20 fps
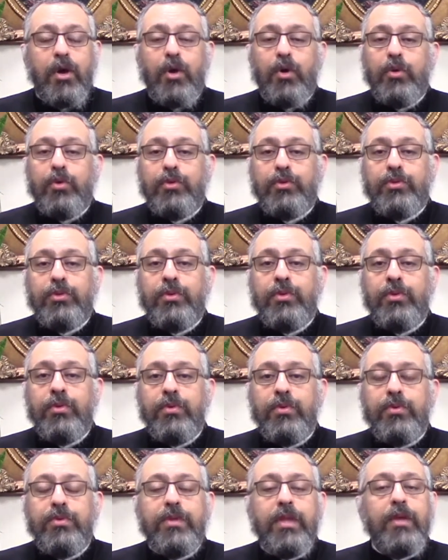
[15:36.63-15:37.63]

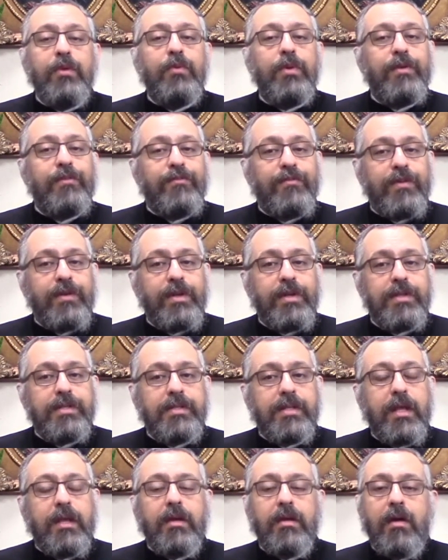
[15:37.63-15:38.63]
although they were first
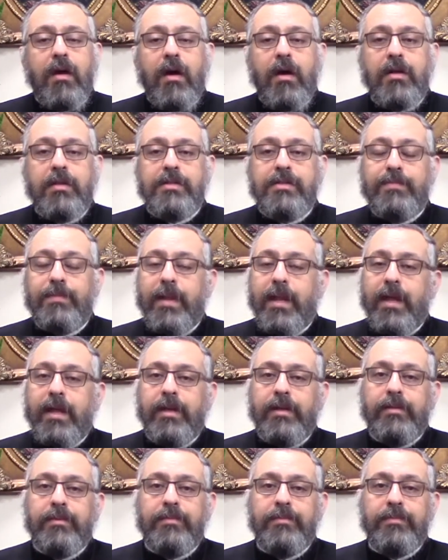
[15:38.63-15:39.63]
in God's plan.
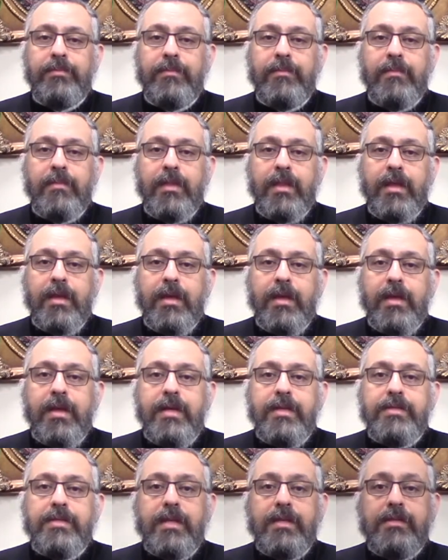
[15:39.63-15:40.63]

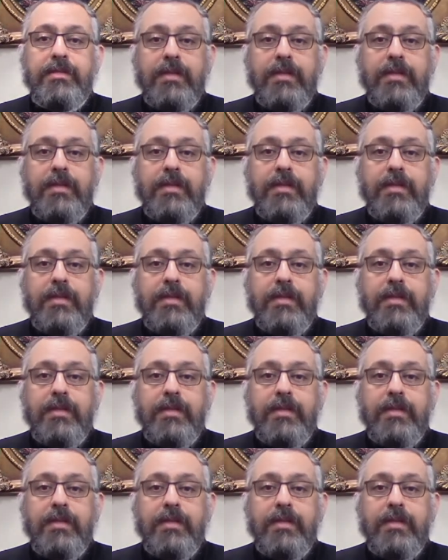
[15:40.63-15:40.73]
St.